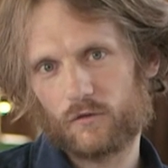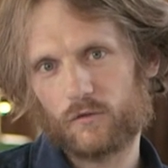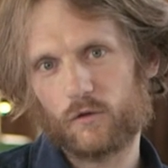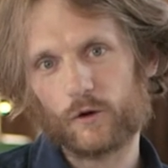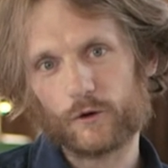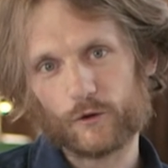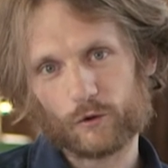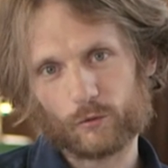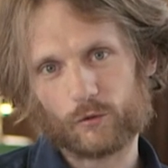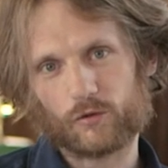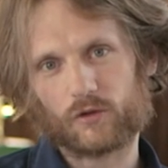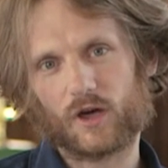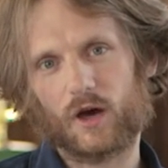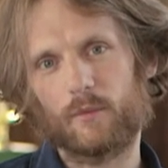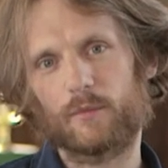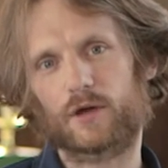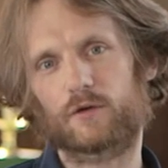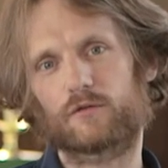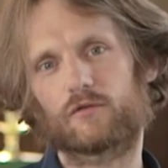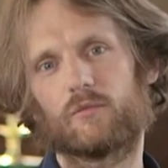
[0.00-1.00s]
voice was
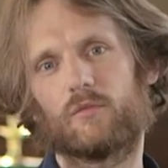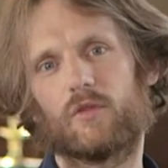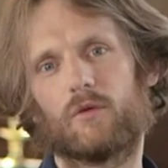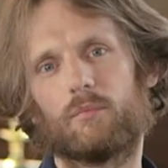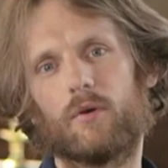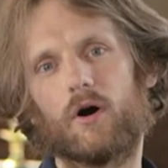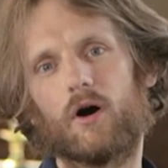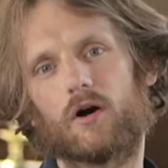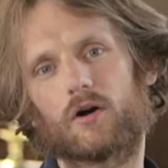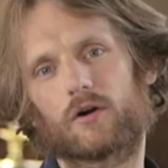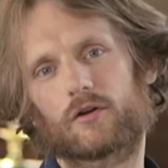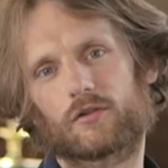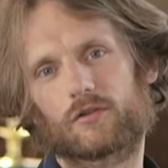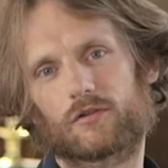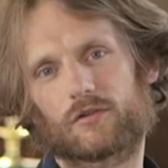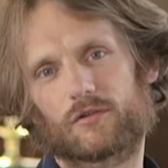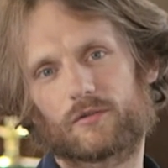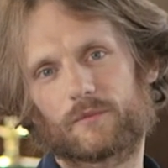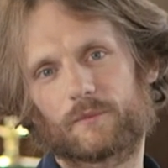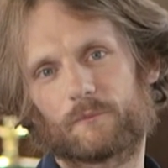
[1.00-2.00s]
coming from the
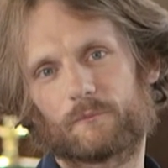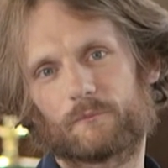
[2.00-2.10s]
box